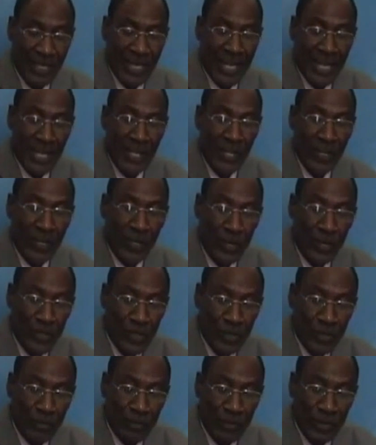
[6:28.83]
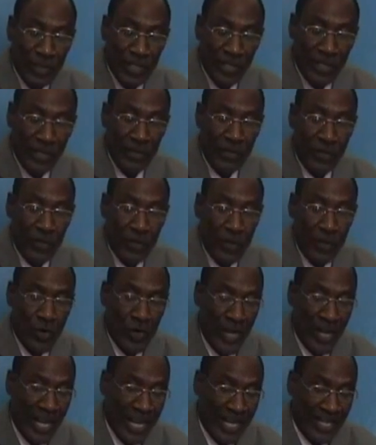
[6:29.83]
cannot be
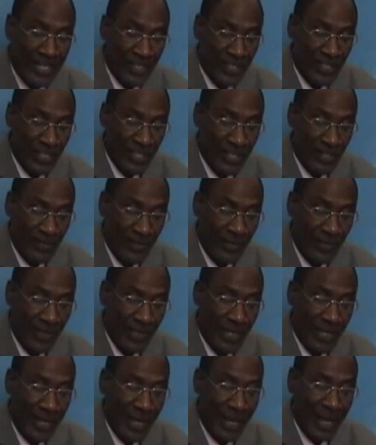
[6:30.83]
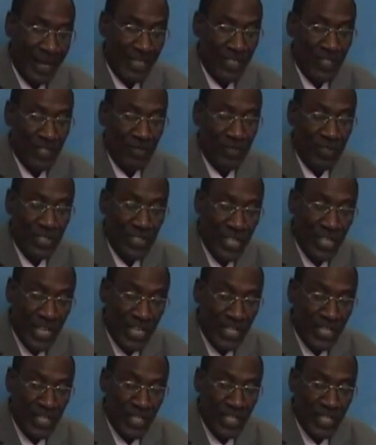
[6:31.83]
recognized as
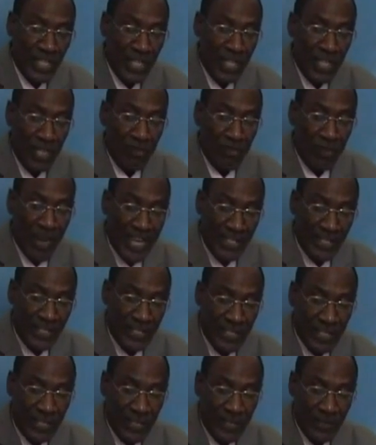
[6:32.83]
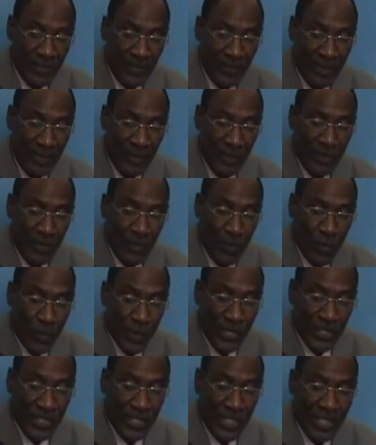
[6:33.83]
retaining the rights
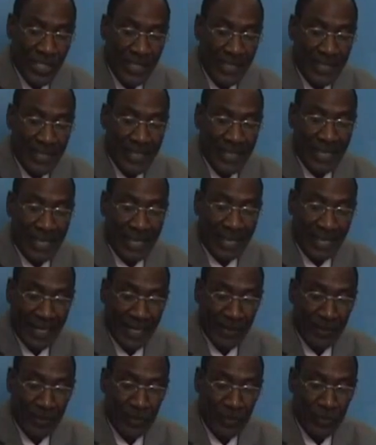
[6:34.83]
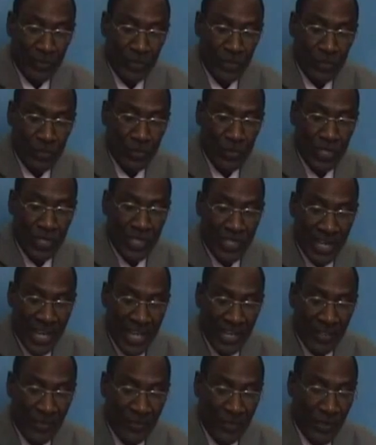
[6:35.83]
which it claims to
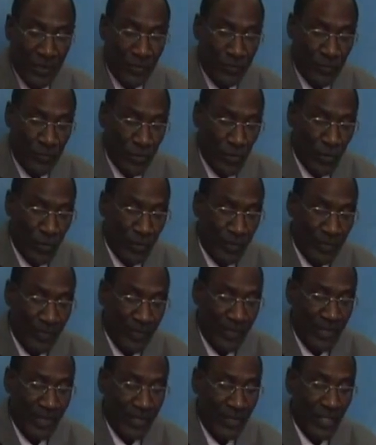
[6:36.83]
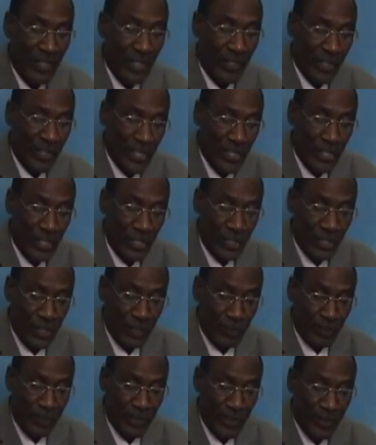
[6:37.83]
derive from the
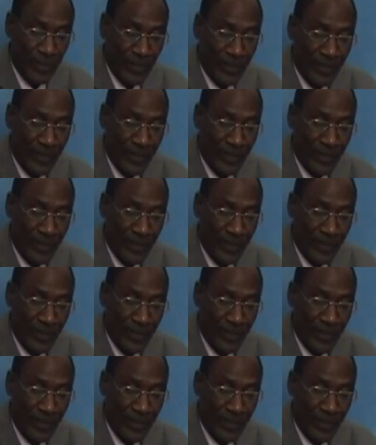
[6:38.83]
relationship.